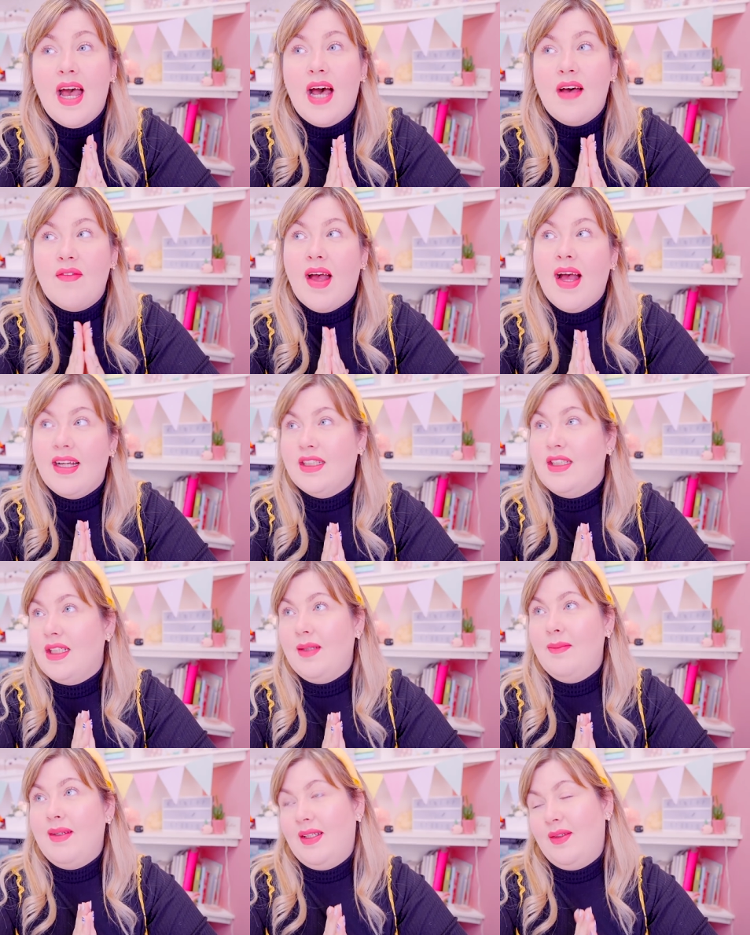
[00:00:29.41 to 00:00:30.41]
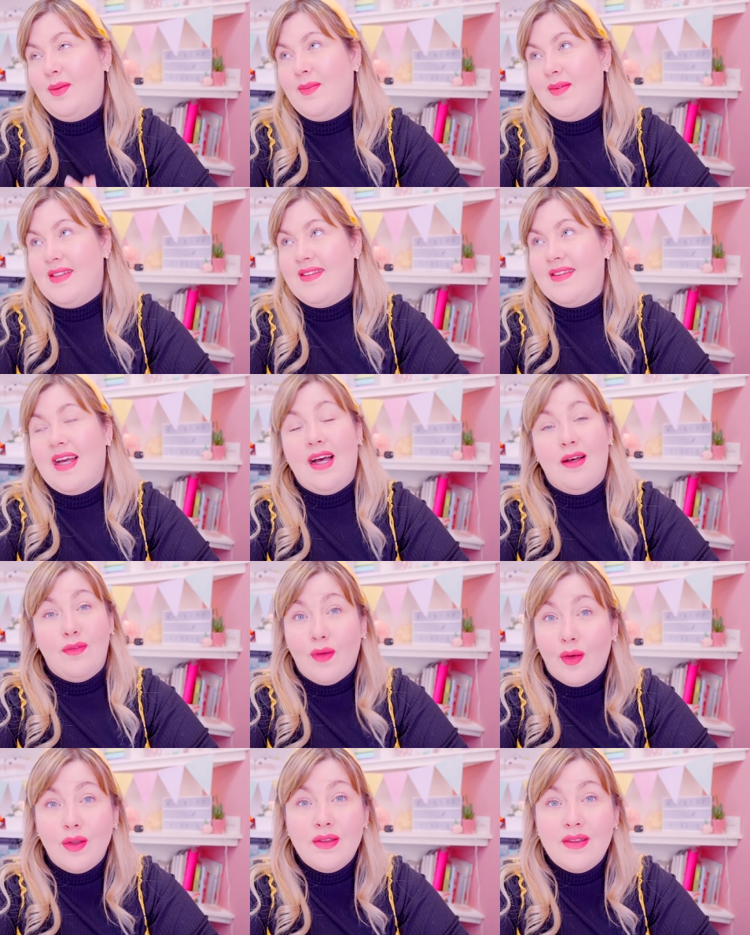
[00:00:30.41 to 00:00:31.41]
I've actually been up since
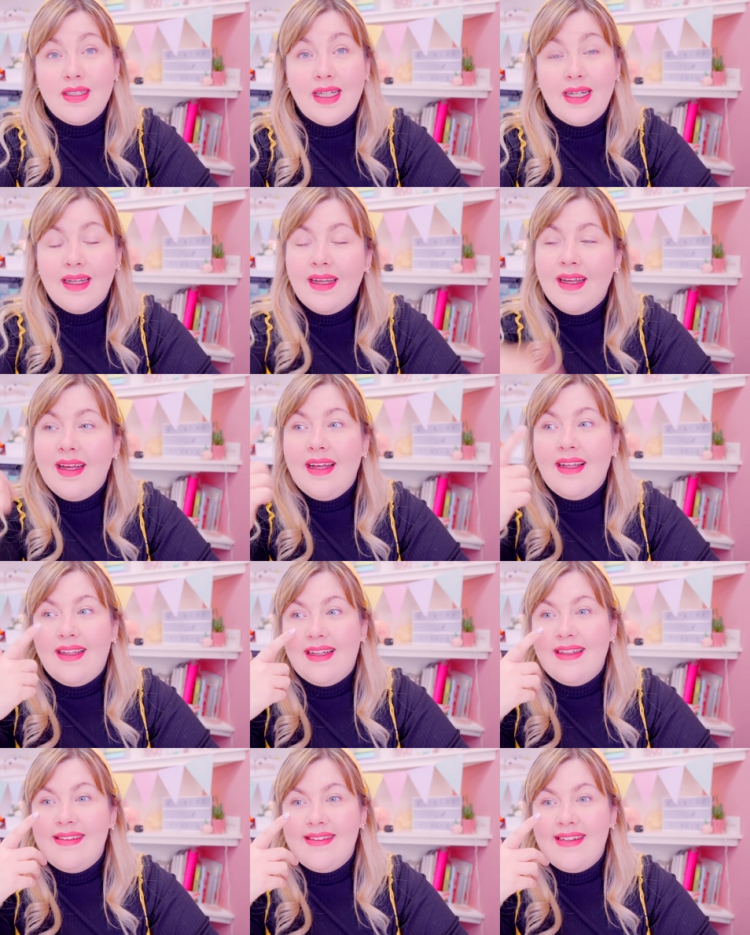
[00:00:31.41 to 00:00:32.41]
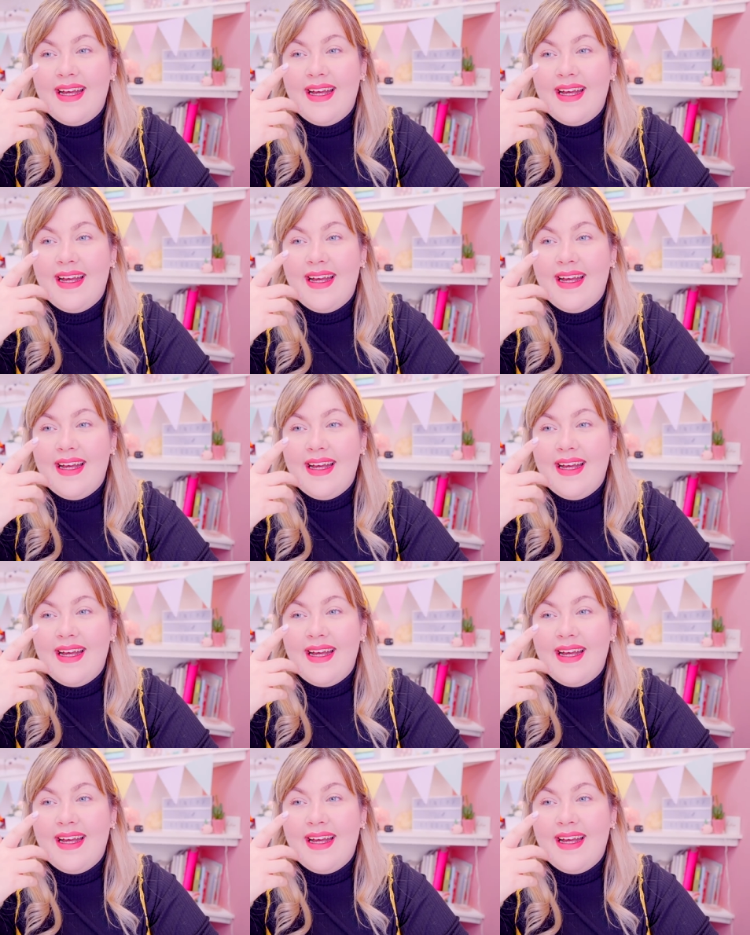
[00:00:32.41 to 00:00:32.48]
half four today. Last